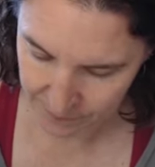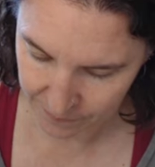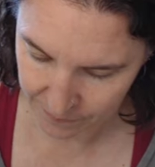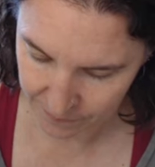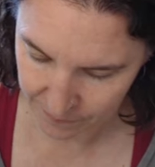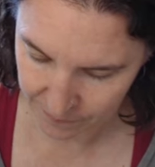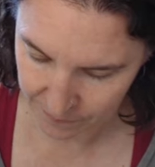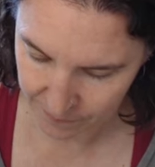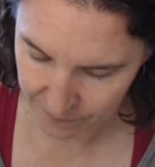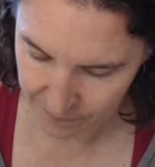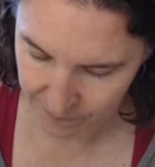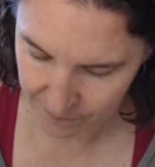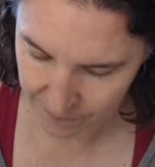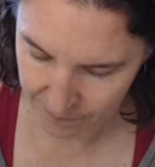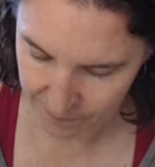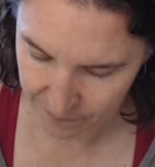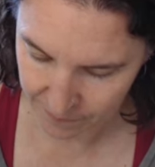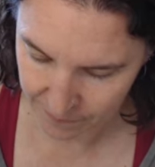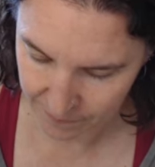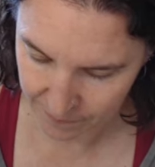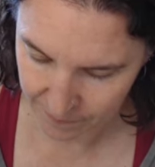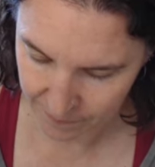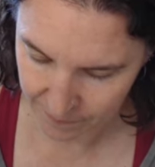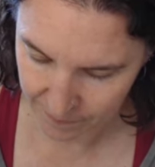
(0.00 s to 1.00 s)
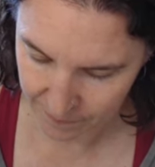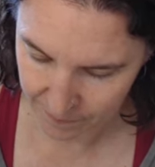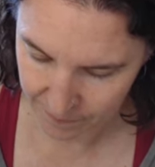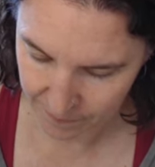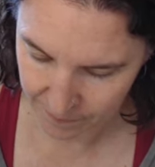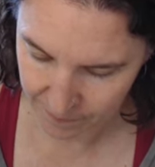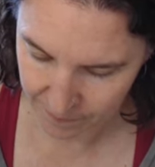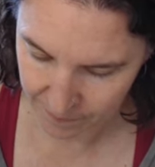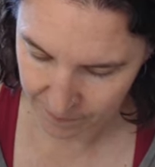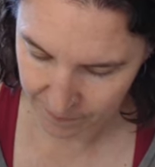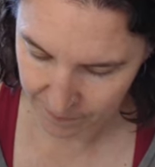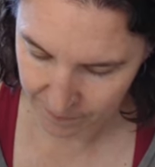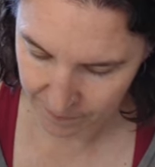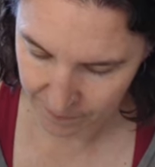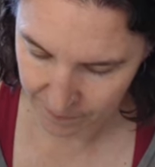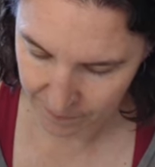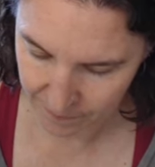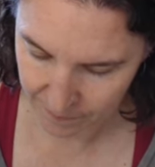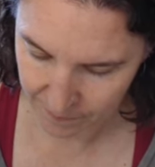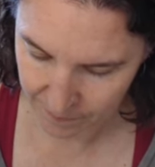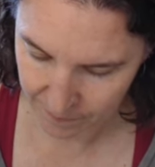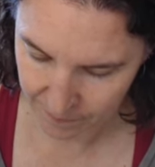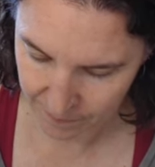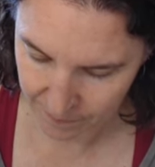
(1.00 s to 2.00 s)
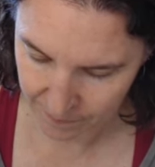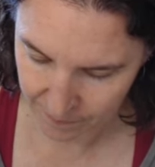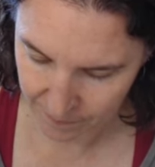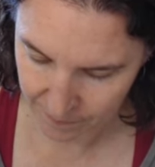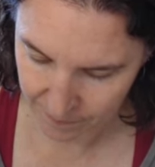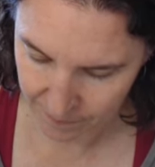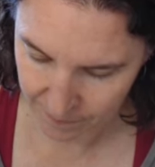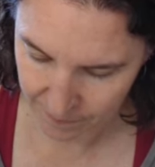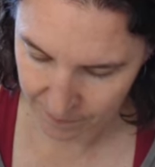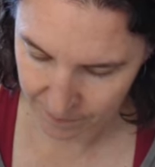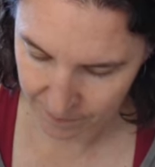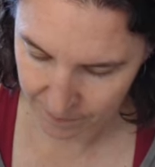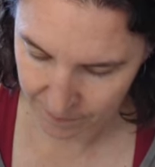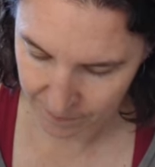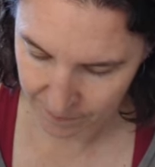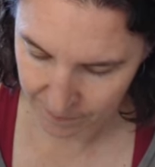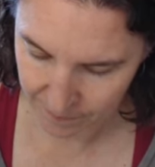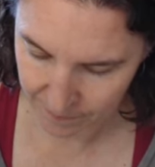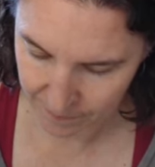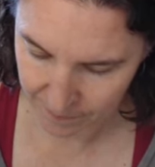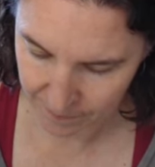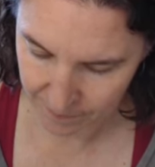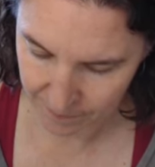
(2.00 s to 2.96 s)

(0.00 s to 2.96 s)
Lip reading: [no speech]